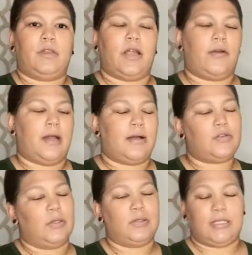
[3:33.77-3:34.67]
They're not
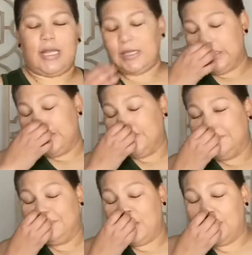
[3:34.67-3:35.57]
sold together,
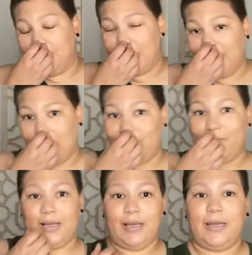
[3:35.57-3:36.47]
but
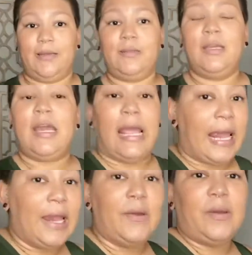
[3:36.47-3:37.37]
offline,
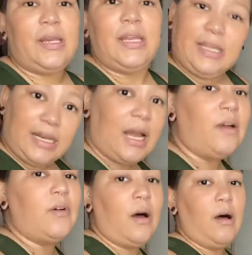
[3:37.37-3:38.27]
Aerie can
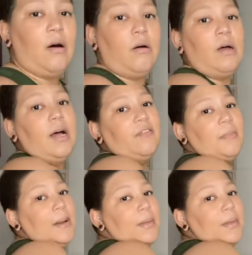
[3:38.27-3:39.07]
have all of my